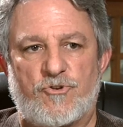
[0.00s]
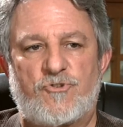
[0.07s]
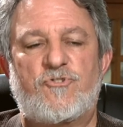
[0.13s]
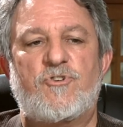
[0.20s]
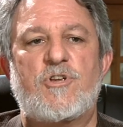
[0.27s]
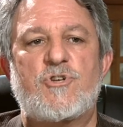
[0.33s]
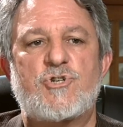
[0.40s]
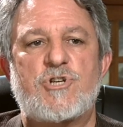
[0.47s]

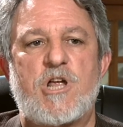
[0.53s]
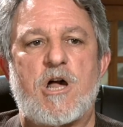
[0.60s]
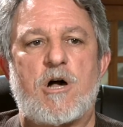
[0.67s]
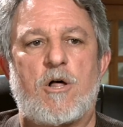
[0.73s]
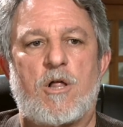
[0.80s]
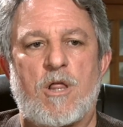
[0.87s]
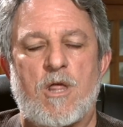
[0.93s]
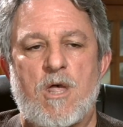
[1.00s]

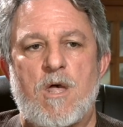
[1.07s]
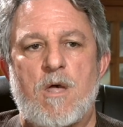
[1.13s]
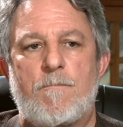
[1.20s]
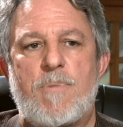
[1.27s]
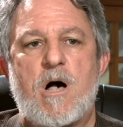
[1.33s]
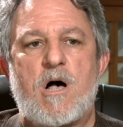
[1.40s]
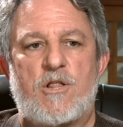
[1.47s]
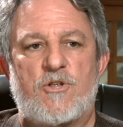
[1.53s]
CGL
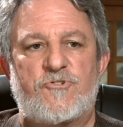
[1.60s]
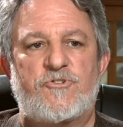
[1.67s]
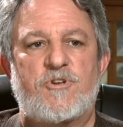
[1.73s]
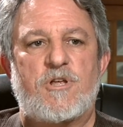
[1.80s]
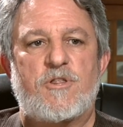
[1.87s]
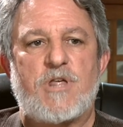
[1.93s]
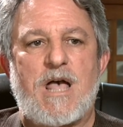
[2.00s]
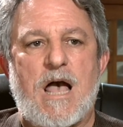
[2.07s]

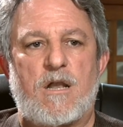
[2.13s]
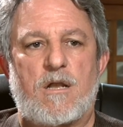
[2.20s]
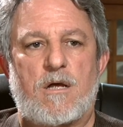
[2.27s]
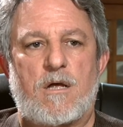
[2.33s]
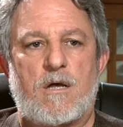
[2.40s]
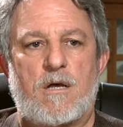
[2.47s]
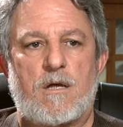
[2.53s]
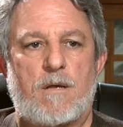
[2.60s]
policy that
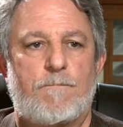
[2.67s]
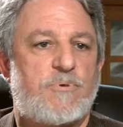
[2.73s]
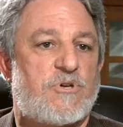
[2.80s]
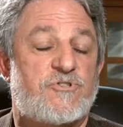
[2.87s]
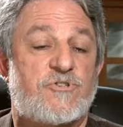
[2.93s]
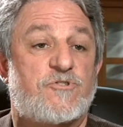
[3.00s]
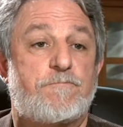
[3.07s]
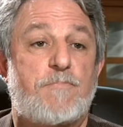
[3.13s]
a
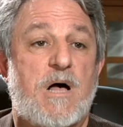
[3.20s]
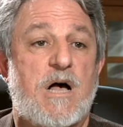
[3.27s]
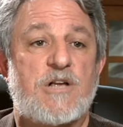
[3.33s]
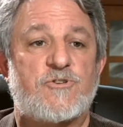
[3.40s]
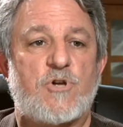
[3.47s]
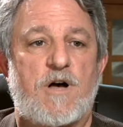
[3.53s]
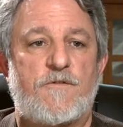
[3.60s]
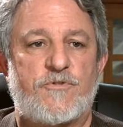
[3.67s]
business
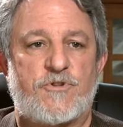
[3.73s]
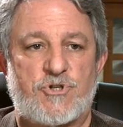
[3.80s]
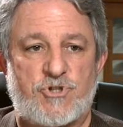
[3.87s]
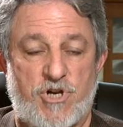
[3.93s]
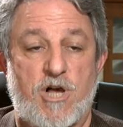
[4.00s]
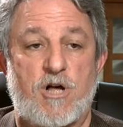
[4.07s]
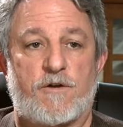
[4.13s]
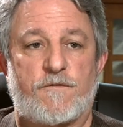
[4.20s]
buys off the
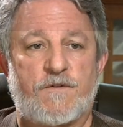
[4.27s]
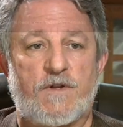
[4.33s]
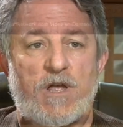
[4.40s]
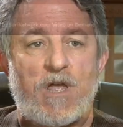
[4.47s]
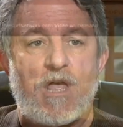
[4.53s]
shelf.